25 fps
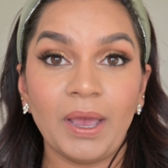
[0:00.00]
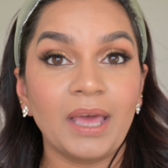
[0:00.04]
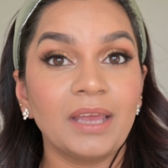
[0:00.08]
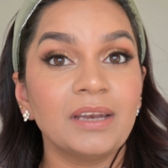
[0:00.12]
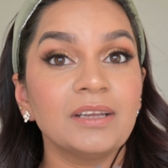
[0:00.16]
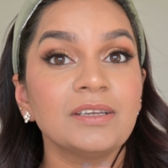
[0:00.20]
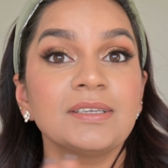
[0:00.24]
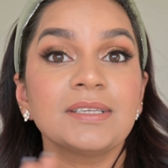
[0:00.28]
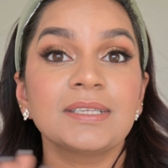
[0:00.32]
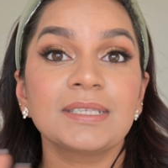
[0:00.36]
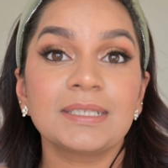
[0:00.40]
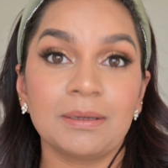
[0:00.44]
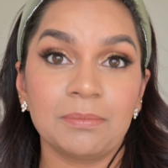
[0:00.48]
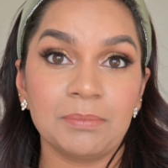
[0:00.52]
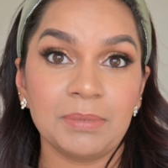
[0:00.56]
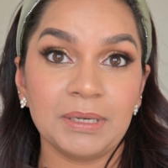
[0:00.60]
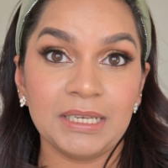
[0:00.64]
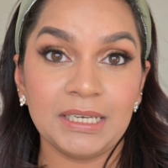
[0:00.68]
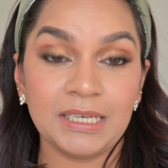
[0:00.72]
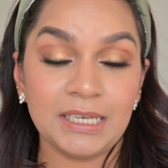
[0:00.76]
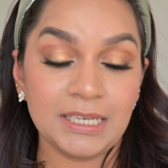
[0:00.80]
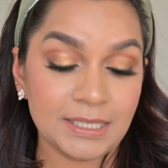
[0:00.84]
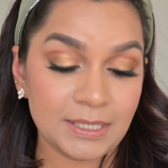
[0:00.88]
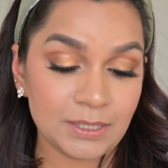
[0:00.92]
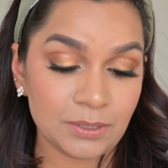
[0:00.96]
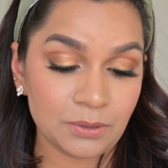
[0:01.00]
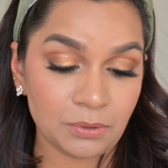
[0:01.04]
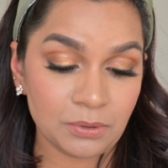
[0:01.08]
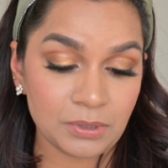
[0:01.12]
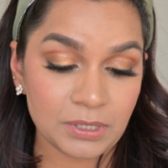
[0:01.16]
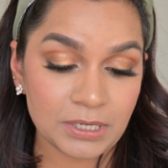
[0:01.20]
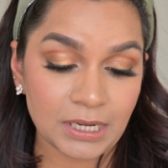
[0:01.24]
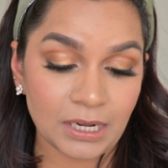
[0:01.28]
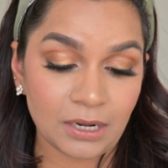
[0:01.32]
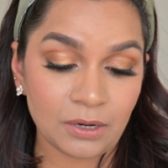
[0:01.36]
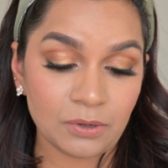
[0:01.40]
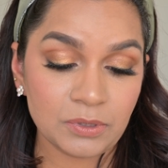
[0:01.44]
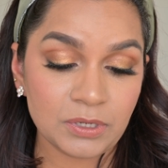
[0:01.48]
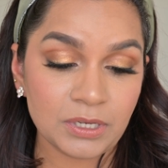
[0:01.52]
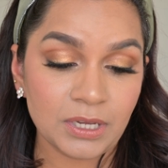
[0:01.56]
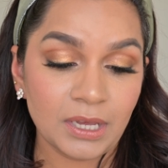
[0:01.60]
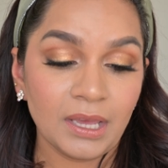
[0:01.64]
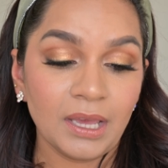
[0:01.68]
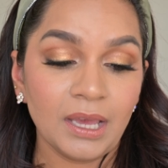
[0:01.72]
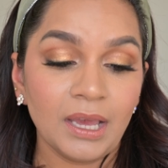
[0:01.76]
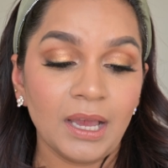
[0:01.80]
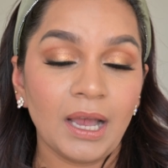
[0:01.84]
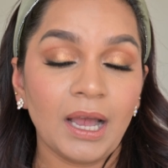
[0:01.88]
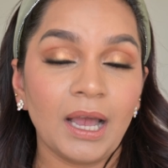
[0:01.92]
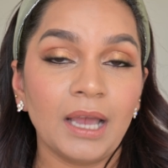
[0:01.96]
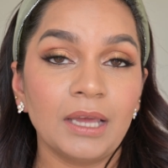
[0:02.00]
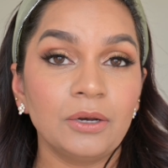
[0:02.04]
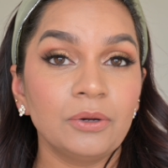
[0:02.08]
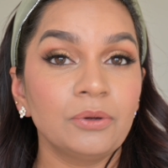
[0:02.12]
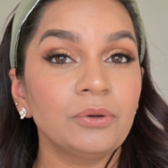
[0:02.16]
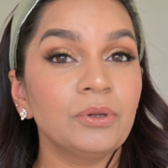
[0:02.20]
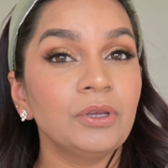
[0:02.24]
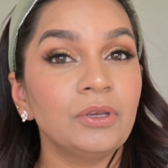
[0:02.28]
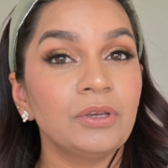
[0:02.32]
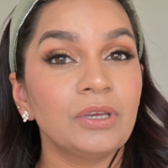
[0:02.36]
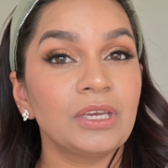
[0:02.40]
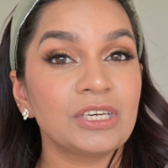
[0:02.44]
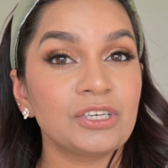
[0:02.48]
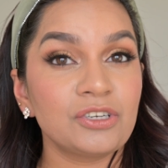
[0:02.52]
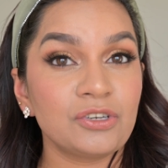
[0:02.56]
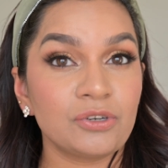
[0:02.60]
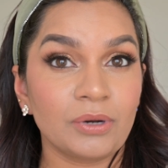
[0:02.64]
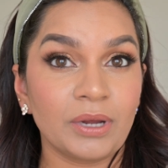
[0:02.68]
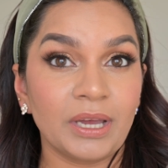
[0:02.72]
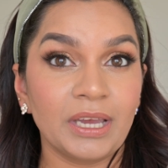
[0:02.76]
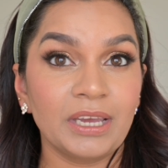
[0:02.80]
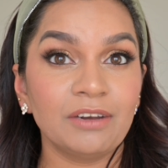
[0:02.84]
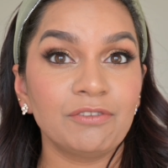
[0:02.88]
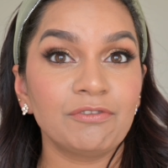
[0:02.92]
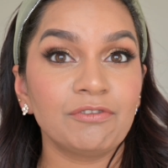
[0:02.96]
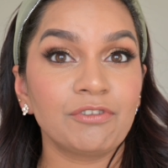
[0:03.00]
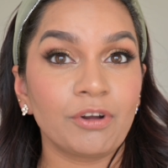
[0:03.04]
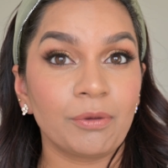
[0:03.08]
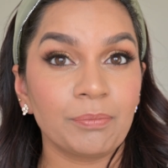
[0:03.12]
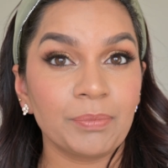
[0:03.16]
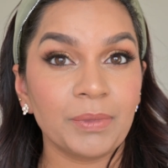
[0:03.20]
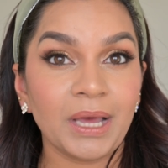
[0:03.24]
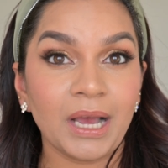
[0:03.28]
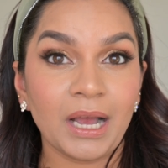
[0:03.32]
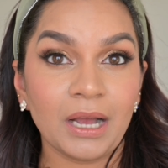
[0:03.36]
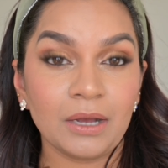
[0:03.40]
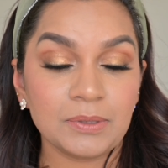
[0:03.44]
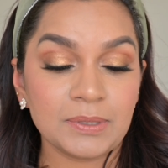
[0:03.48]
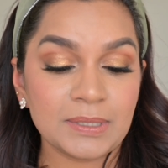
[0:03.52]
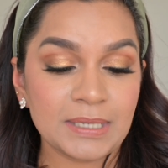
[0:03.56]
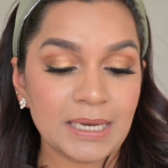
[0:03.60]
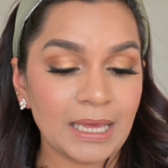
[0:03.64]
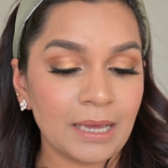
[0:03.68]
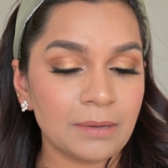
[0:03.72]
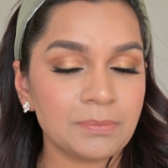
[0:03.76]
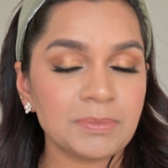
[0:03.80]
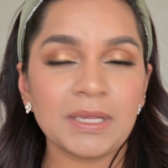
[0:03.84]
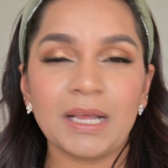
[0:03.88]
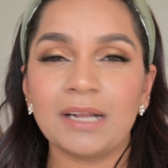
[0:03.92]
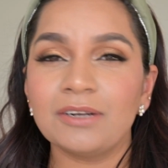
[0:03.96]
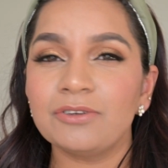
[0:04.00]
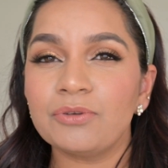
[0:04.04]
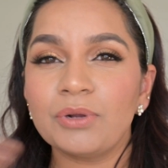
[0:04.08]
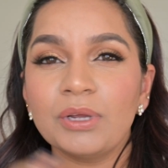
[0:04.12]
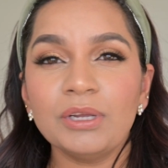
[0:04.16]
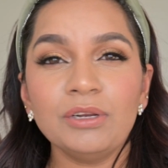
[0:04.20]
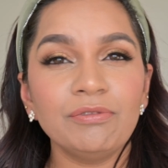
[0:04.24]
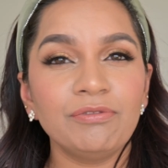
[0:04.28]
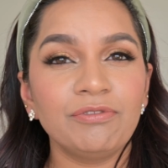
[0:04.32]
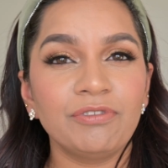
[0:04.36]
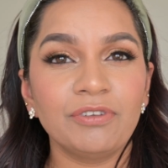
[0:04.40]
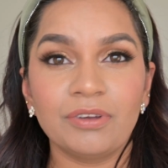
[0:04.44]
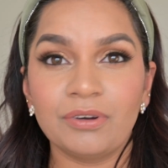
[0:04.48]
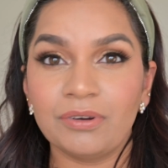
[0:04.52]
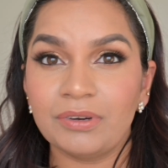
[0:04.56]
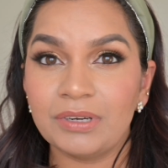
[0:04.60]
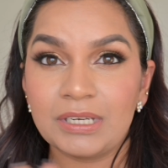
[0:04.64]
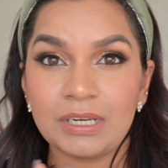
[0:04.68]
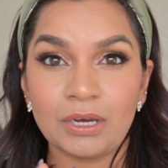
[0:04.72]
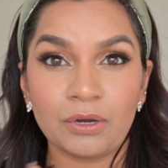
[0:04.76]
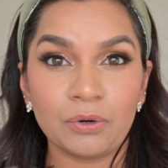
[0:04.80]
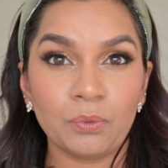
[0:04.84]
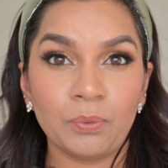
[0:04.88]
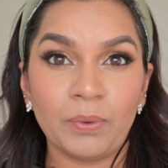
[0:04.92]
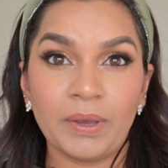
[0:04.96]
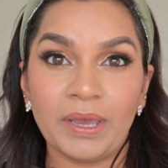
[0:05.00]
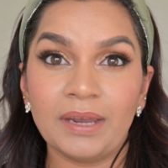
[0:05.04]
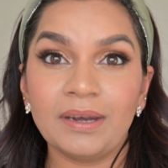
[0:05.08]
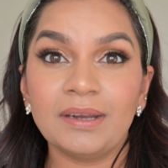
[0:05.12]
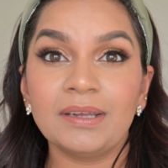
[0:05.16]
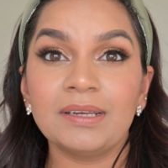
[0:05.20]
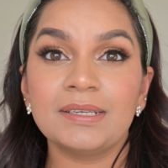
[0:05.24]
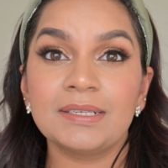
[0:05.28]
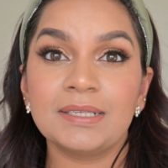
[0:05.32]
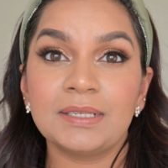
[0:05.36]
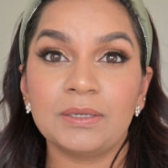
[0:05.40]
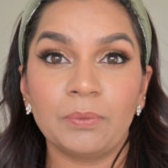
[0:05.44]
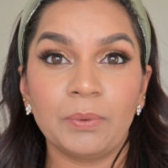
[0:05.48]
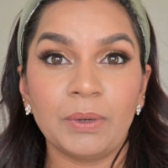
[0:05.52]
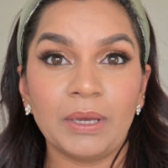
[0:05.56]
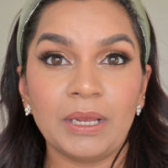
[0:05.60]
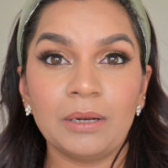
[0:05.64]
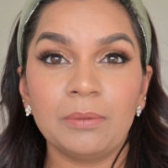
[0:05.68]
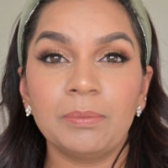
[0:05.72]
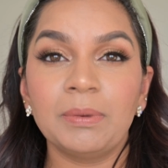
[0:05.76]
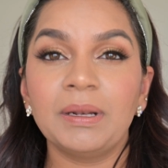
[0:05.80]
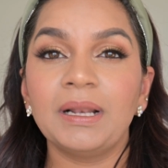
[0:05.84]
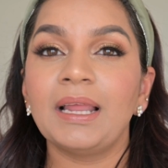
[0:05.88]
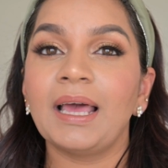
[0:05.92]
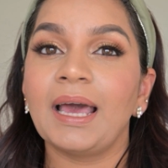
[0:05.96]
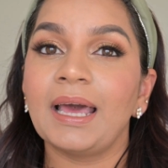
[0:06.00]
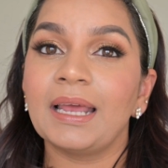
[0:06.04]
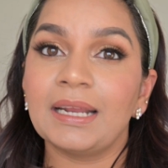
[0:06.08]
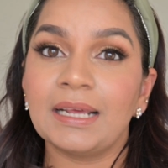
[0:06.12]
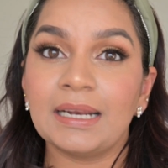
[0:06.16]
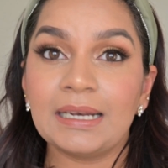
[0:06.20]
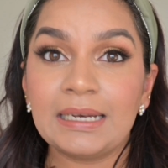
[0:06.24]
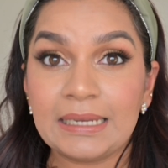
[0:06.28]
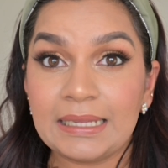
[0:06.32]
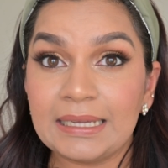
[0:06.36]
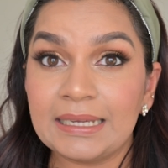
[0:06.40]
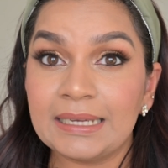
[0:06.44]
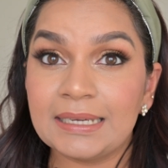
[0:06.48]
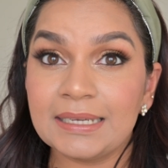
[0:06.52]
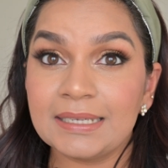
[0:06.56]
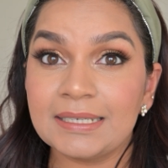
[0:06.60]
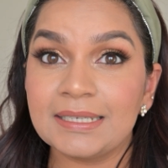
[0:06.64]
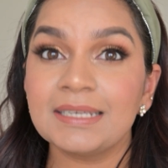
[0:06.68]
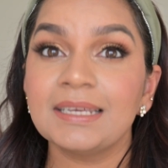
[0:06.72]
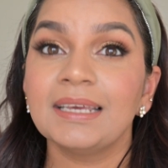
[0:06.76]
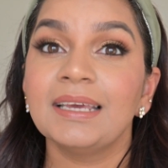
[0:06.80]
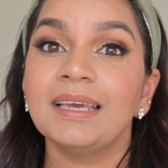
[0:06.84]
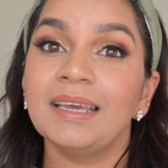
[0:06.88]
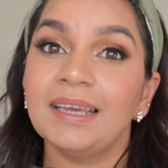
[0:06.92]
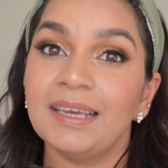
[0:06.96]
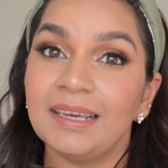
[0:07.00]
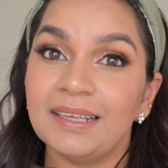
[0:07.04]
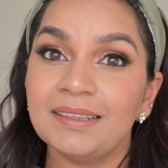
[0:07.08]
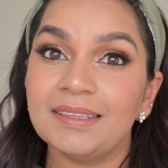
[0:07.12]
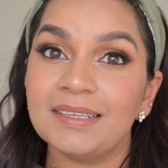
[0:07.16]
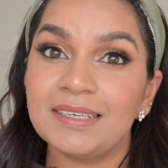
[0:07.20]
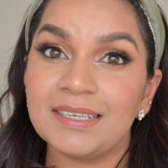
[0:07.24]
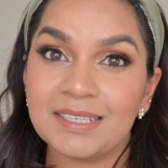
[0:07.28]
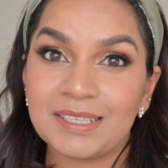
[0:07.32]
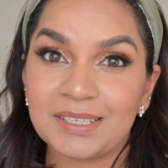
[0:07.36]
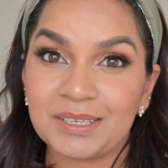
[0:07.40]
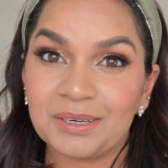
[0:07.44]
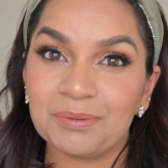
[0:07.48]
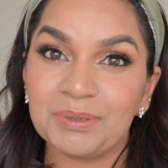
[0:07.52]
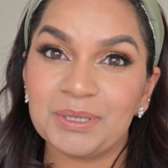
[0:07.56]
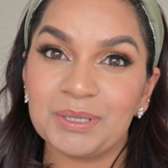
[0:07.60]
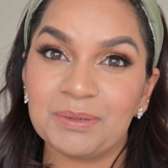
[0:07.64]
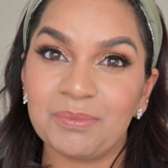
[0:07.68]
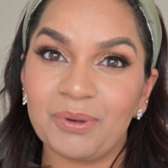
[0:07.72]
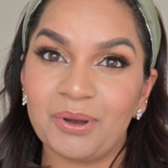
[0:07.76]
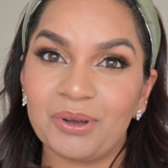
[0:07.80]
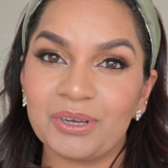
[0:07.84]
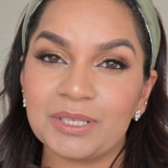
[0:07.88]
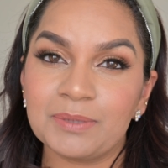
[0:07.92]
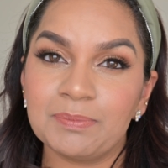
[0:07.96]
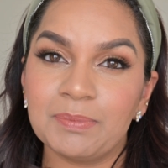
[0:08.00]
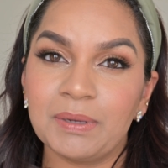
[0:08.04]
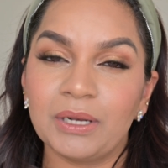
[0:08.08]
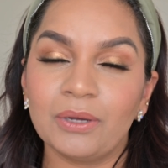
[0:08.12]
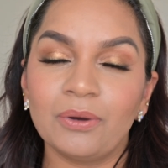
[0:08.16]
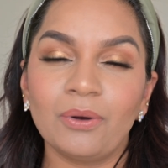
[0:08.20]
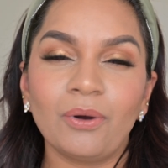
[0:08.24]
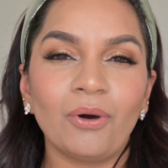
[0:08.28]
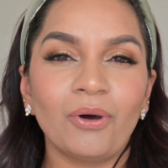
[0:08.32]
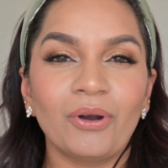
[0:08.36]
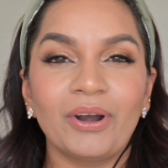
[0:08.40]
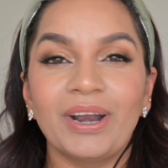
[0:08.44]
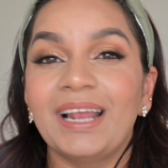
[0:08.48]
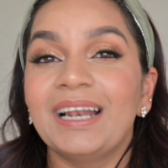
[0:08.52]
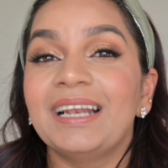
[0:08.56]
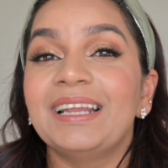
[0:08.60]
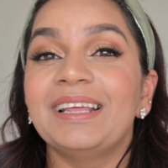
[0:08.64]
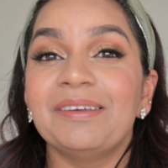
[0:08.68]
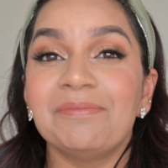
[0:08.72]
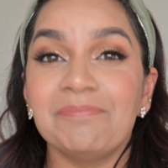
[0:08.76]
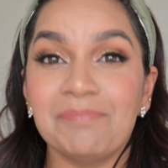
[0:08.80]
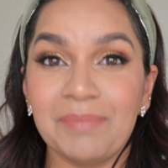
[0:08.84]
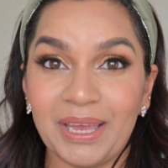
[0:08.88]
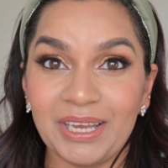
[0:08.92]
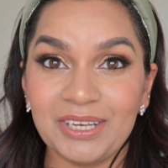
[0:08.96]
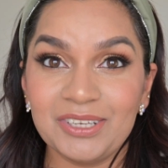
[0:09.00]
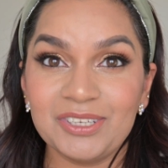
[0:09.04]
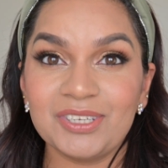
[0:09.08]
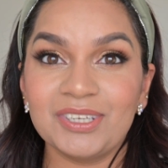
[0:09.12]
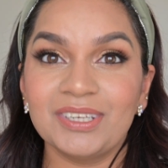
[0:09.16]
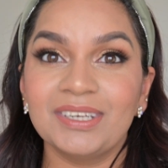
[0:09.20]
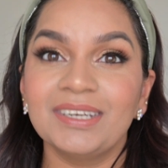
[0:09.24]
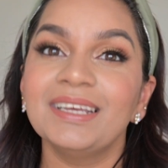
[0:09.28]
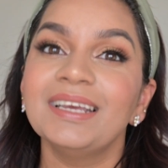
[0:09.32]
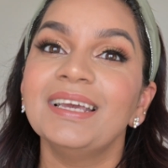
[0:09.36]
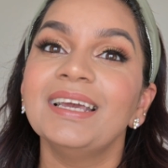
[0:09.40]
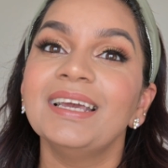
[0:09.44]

and it is completely sold out. I don't know, you can try it from the Haus Labs. I'll try to figure it out where it is available and I'll link it in the description box below, or I'll mention